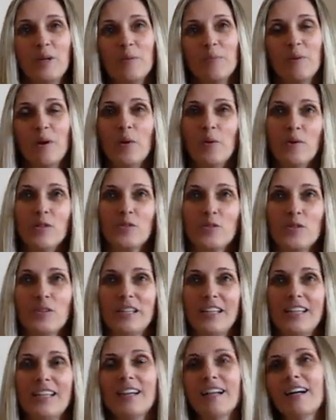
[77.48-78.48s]

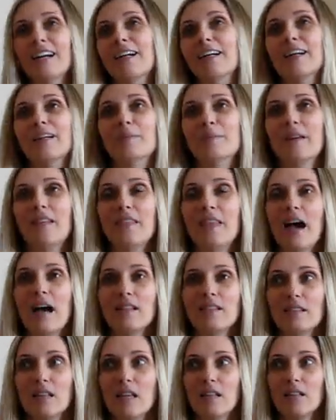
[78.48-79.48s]
poetry in that
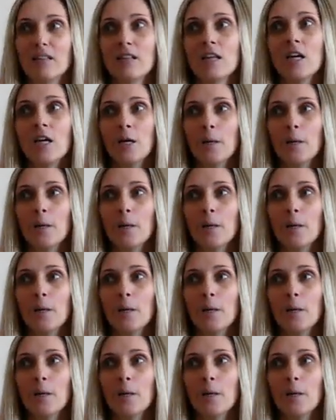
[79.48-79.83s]
sense,